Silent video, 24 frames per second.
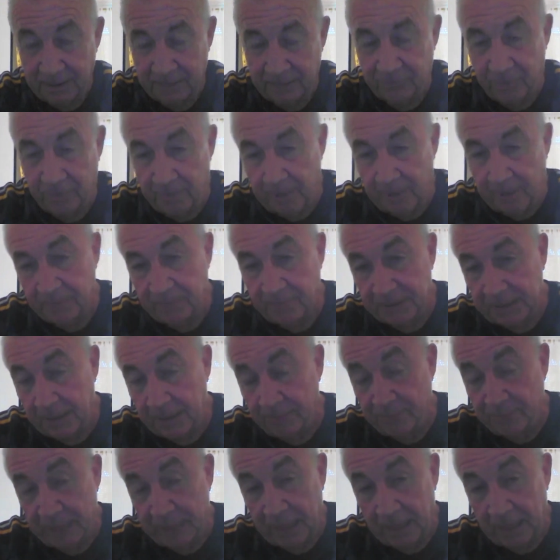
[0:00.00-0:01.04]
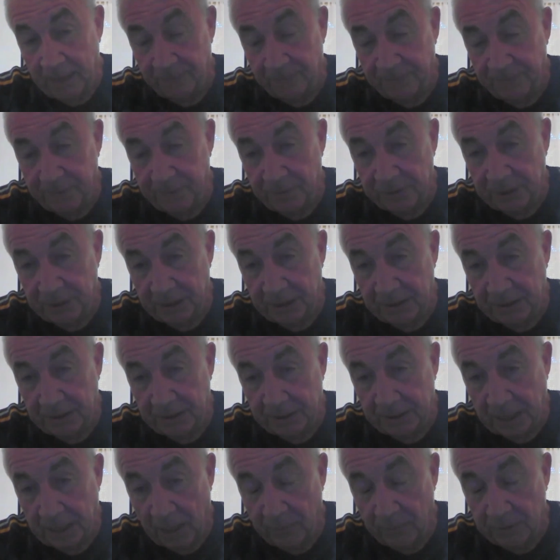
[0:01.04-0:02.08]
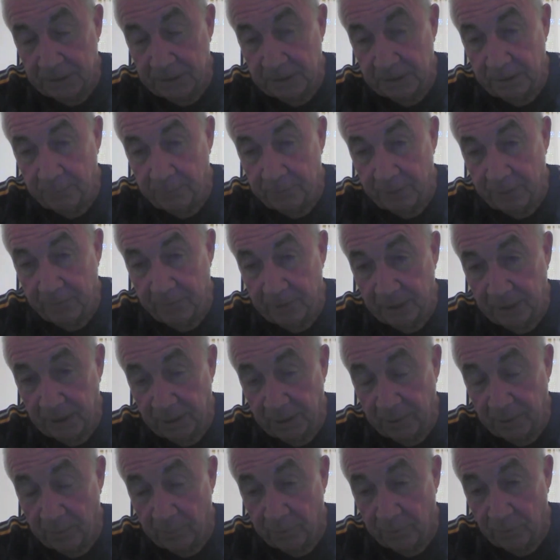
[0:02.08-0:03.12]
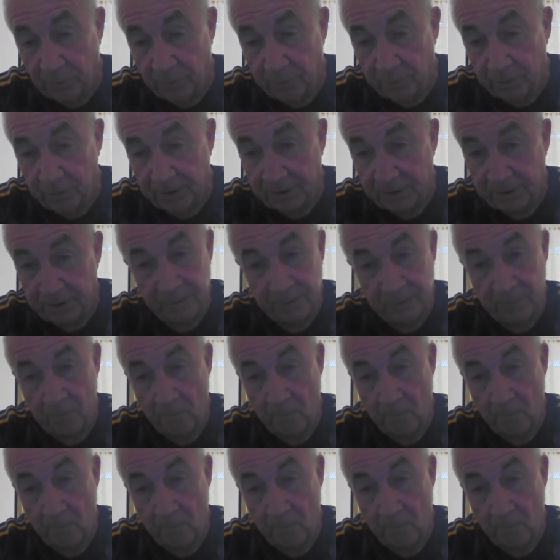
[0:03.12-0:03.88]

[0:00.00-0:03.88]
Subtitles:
And remember, Dembele a few seasons ago was in the Premier League with Bournemouth.